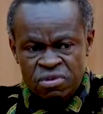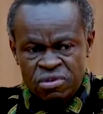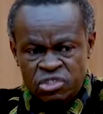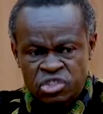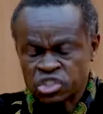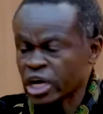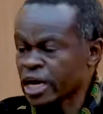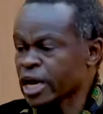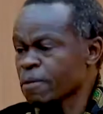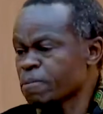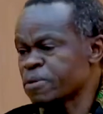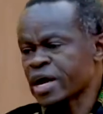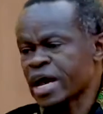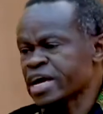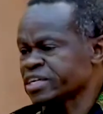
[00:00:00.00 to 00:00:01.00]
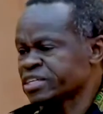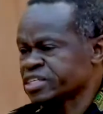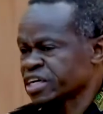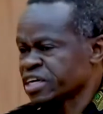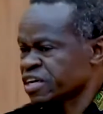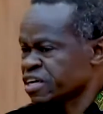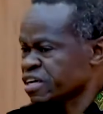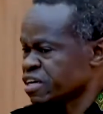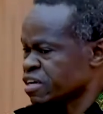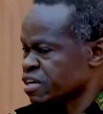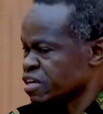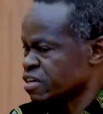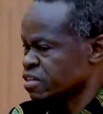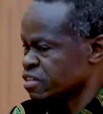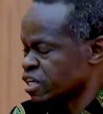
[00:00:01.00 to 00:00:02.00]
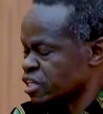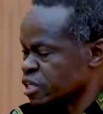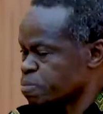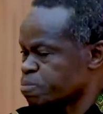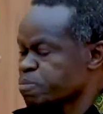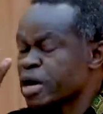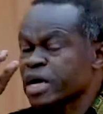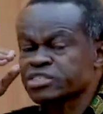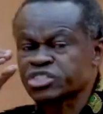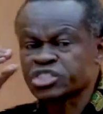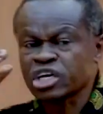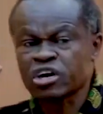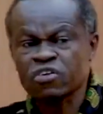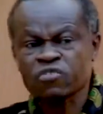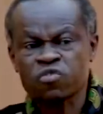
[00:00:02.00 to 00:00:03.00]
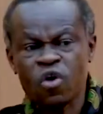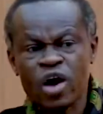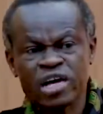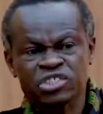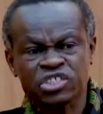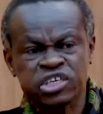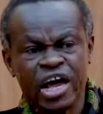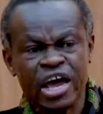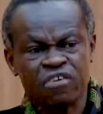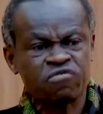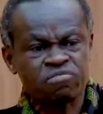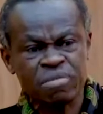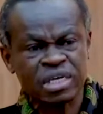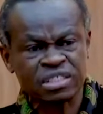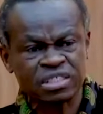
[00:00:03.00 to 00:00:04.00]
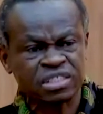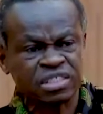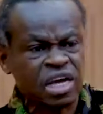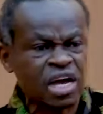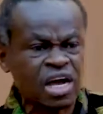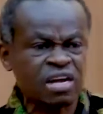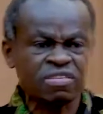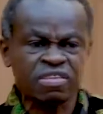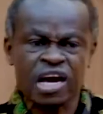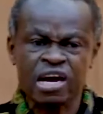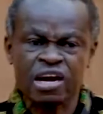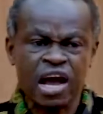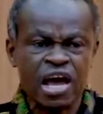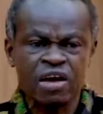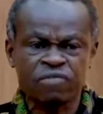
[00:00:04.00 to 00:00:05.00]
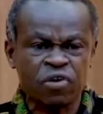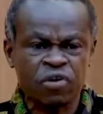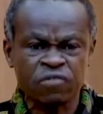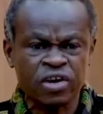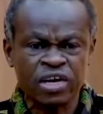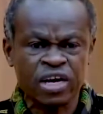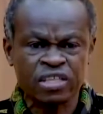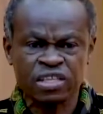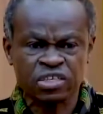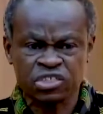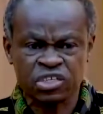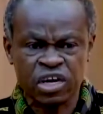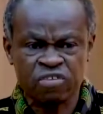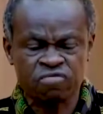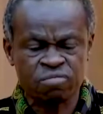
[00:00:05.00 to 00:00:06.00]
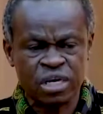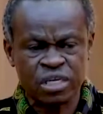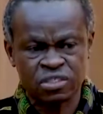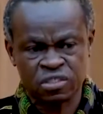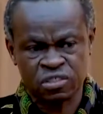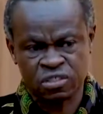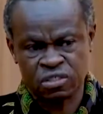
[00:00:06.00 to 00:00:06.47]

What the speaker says: celebrating the departure of one slave master and the arrival of another slave master.